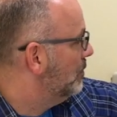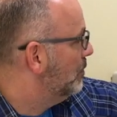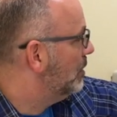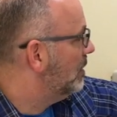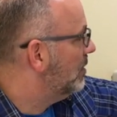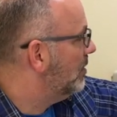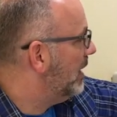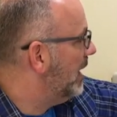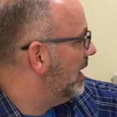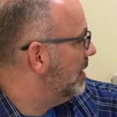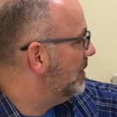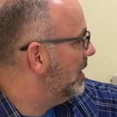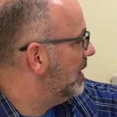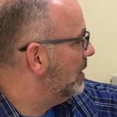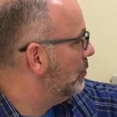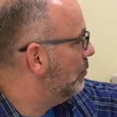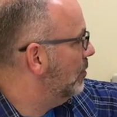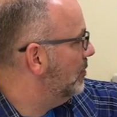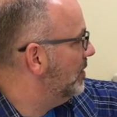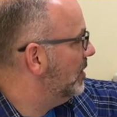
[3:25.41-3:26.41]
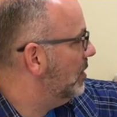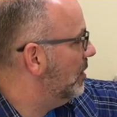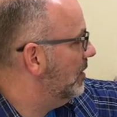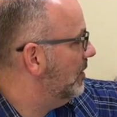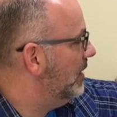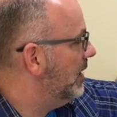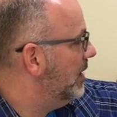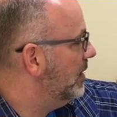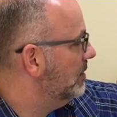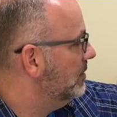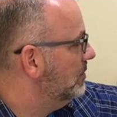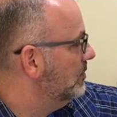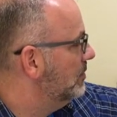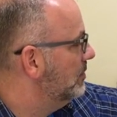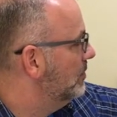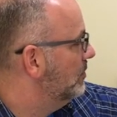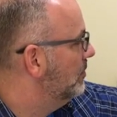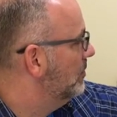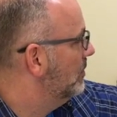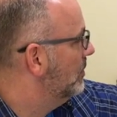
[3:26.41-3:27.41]
Put a little antibiotic ointment on there.
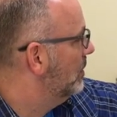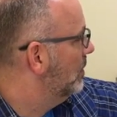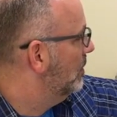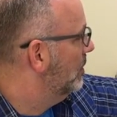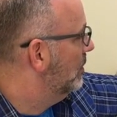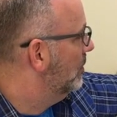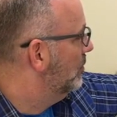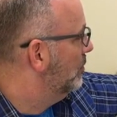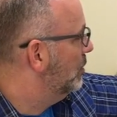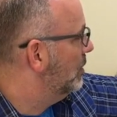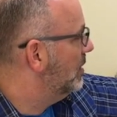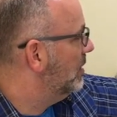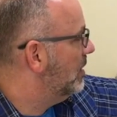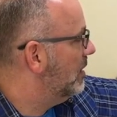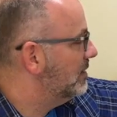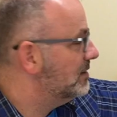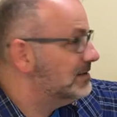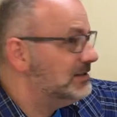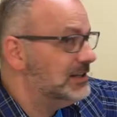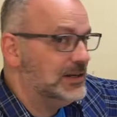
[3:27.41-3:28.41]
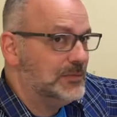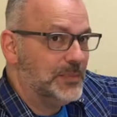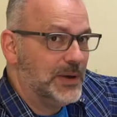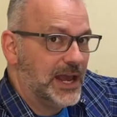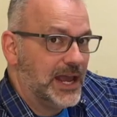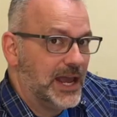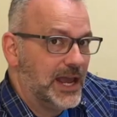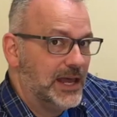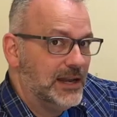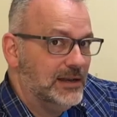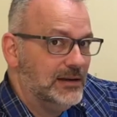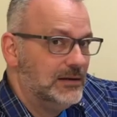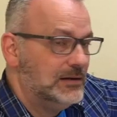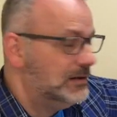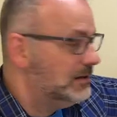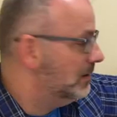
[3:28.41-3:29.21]
Put a non-stick pad.